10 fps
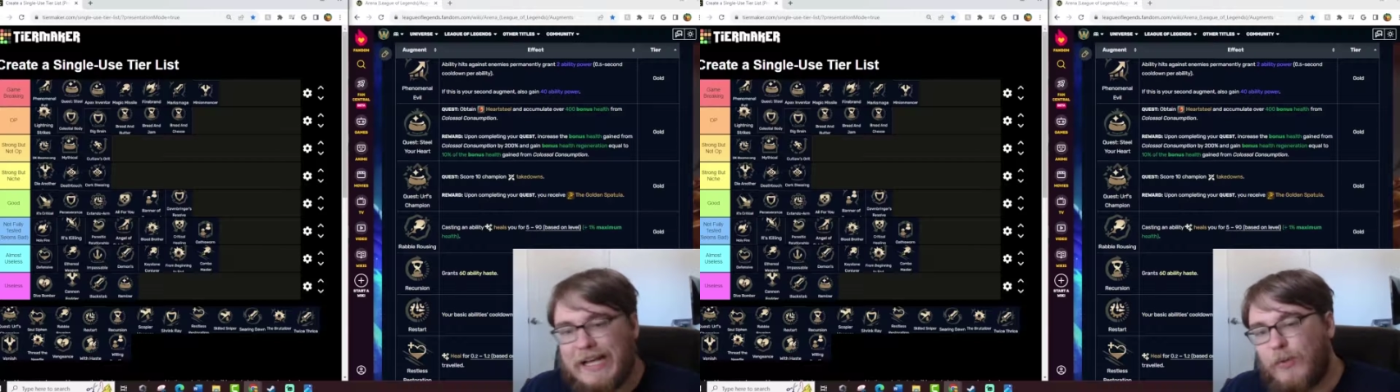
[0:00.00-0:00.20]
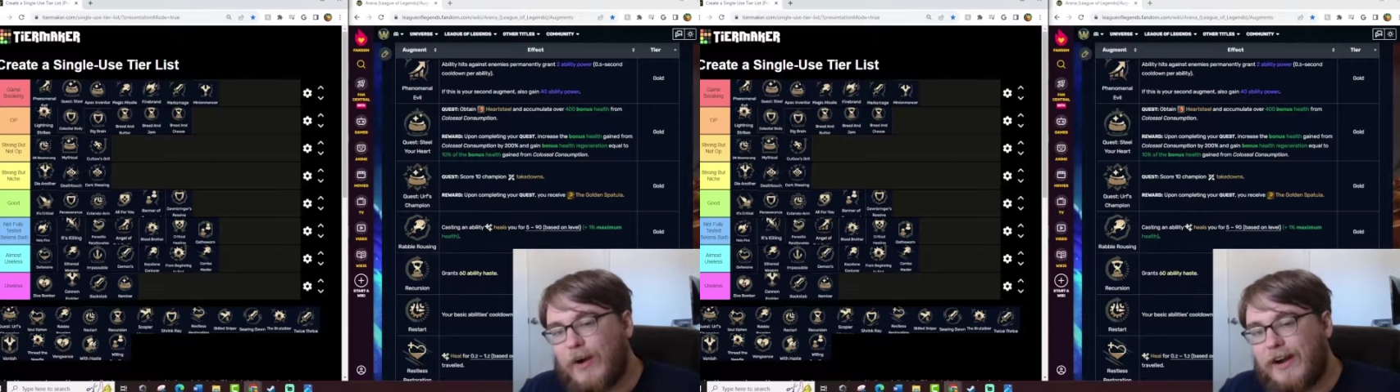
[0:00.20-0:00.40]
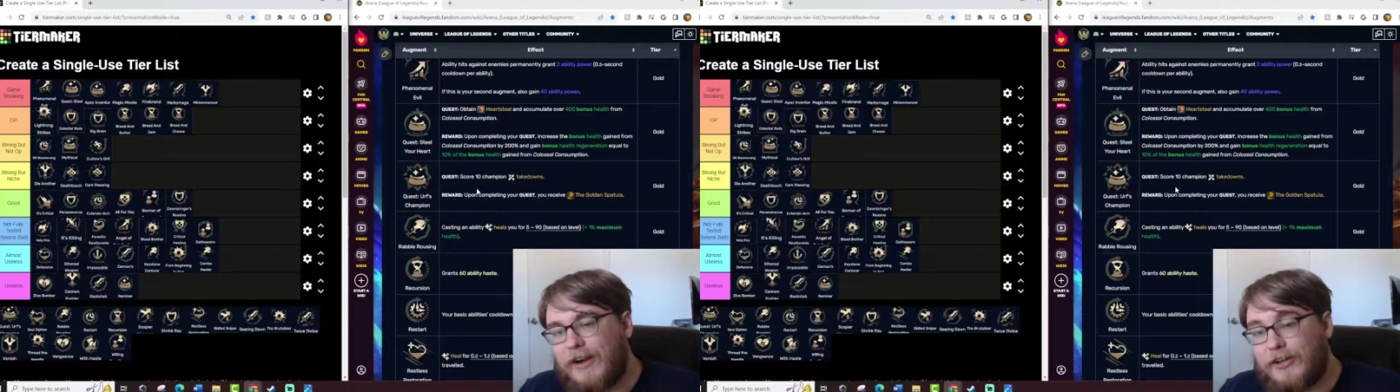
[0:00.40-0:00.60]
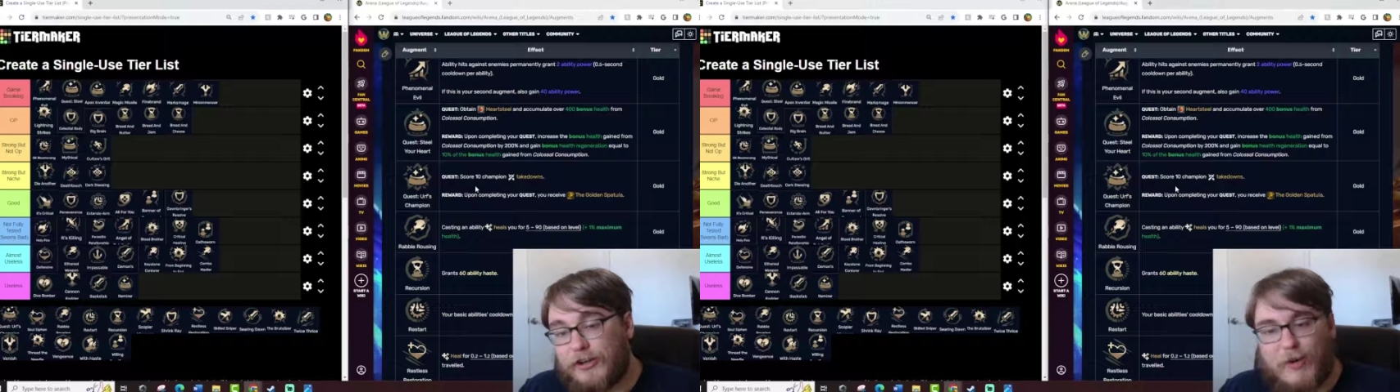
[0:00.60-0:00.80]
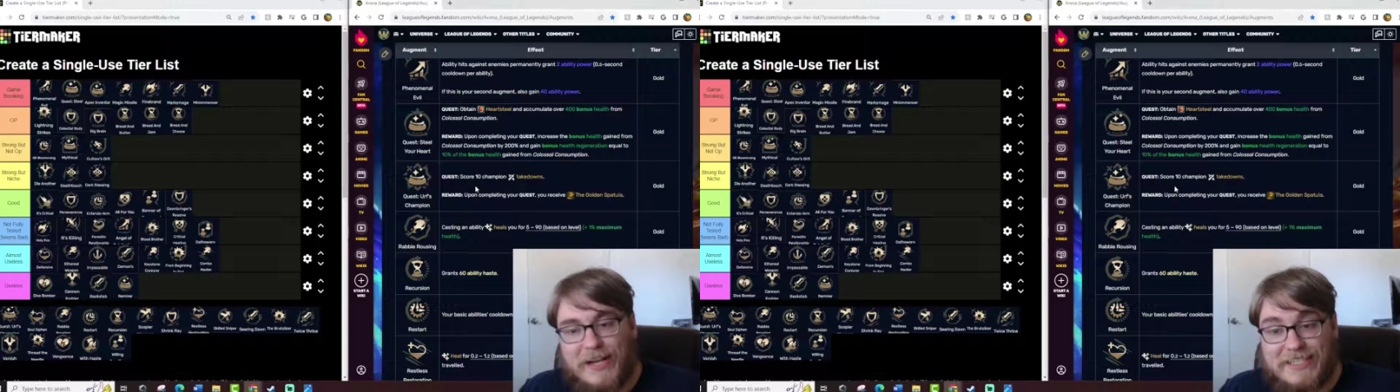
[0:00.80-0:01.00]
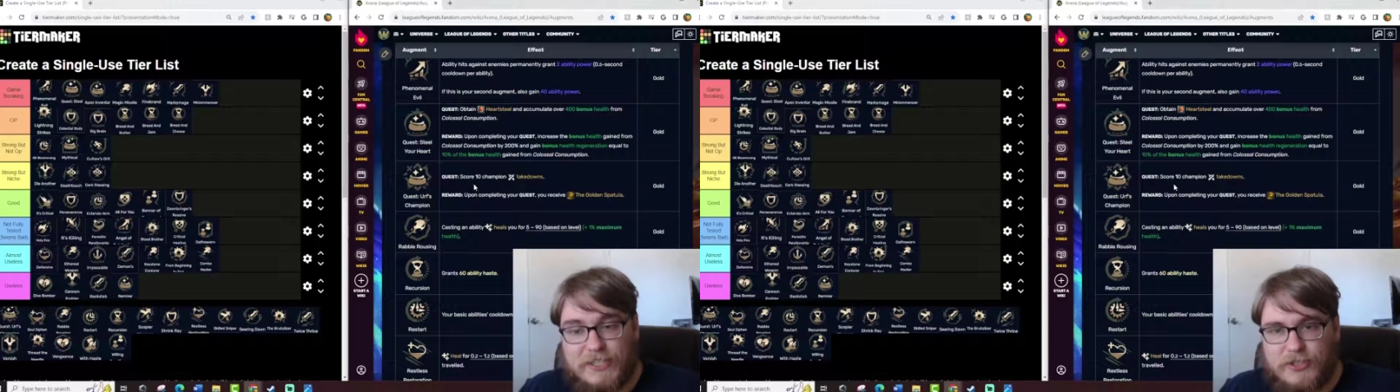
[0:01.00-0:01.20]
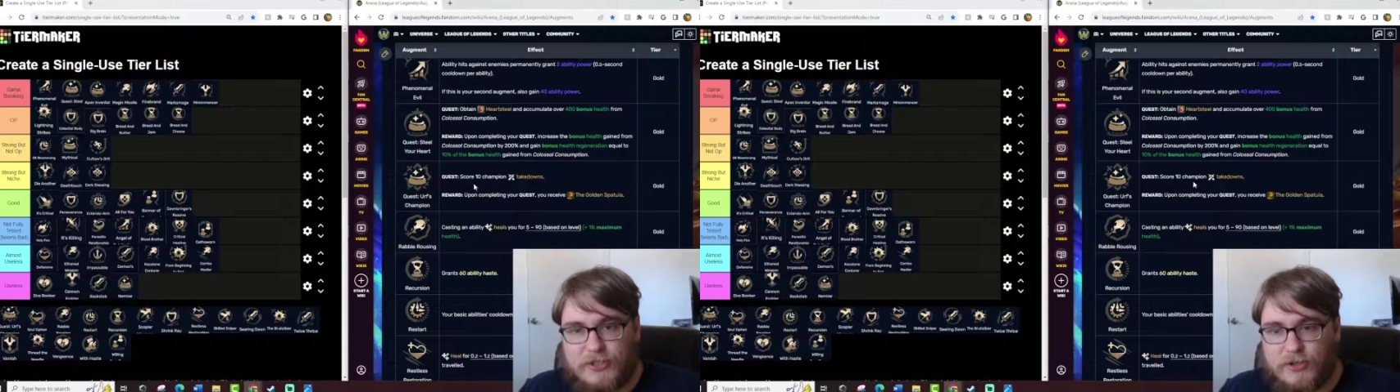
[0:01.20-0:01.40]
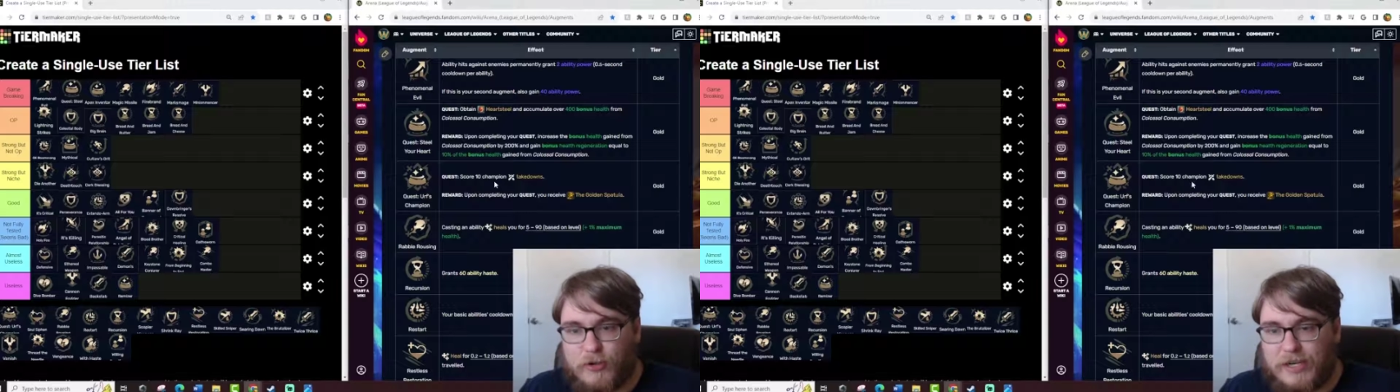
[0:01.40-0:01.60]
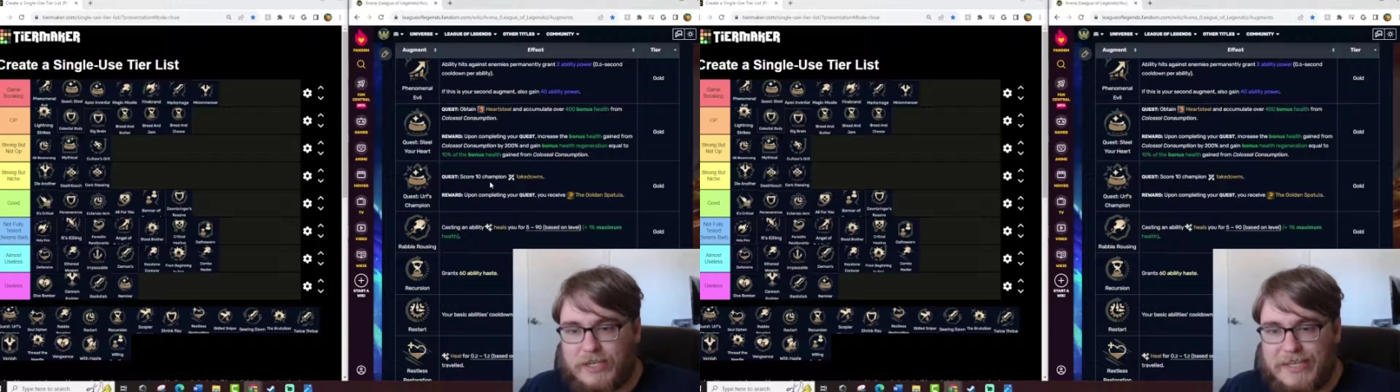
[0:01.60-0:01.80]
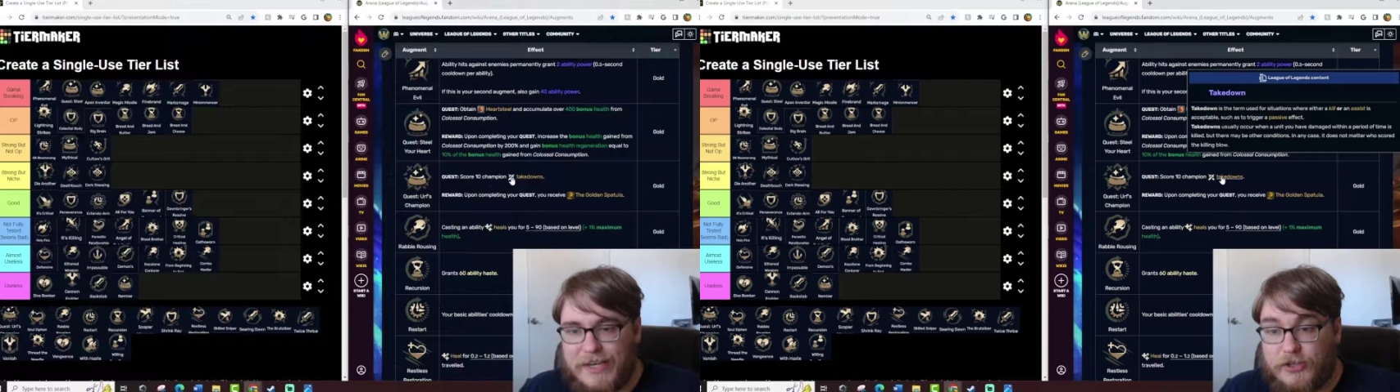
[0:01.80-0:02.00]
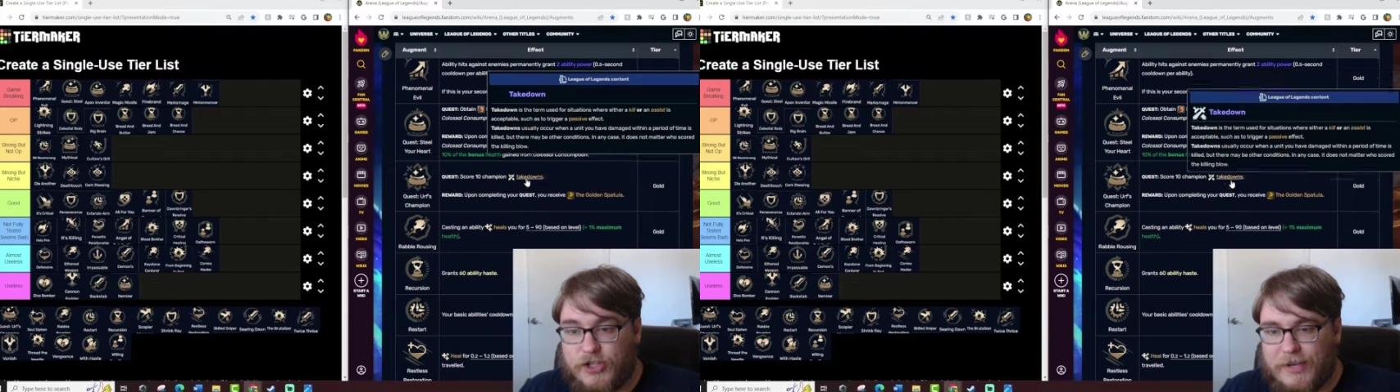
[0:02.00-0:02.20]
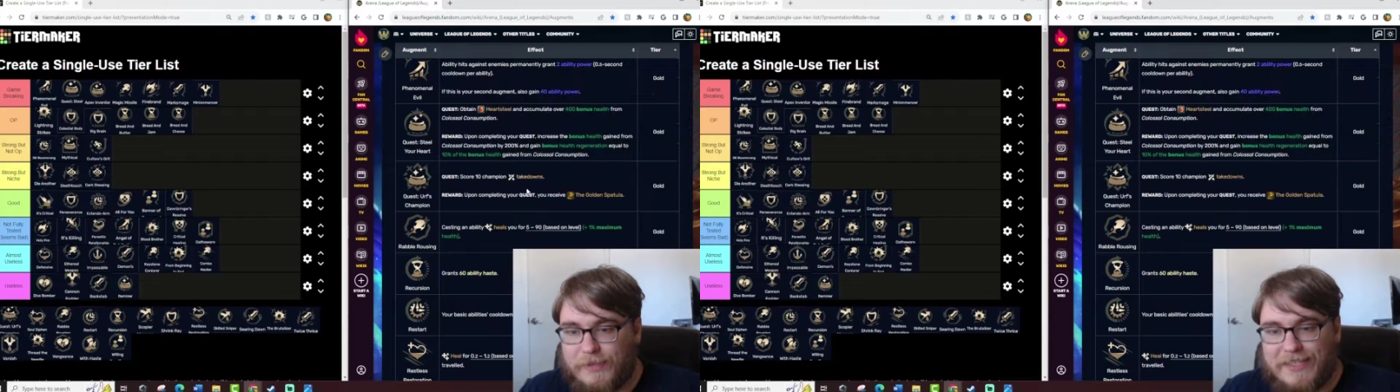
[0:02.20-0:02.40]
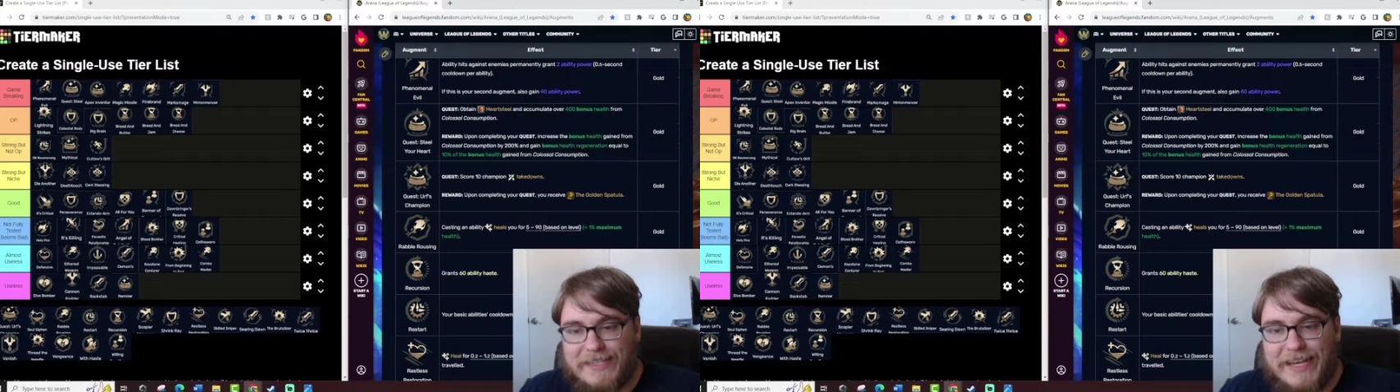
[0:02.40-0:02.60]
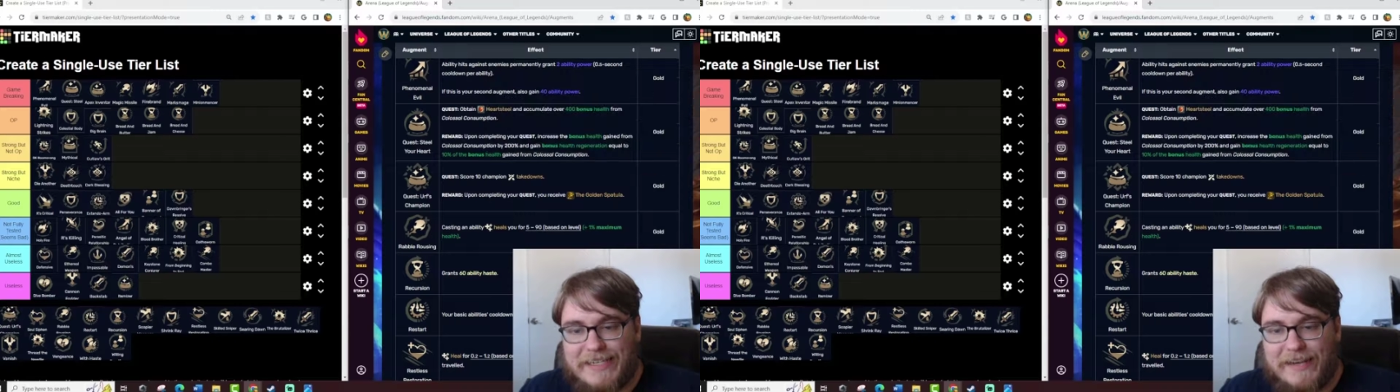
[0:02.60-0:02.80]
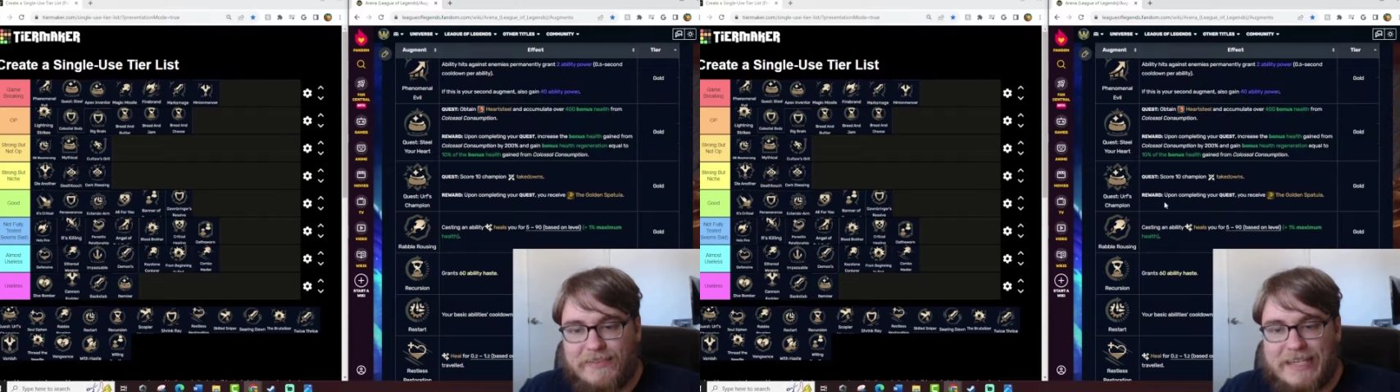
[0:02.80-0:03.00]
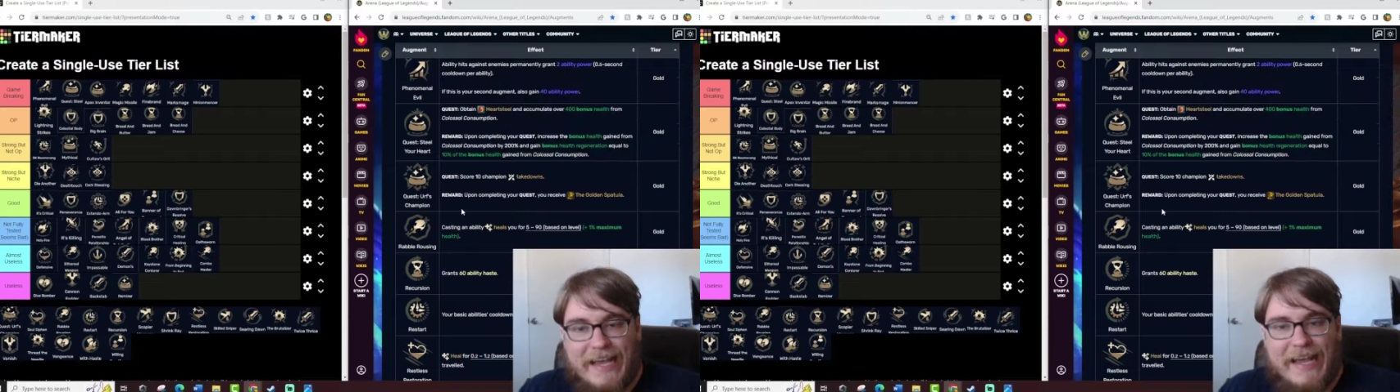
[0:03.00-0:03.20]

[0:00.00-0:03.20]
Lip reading: where your quest is to score 10 champion takedowns,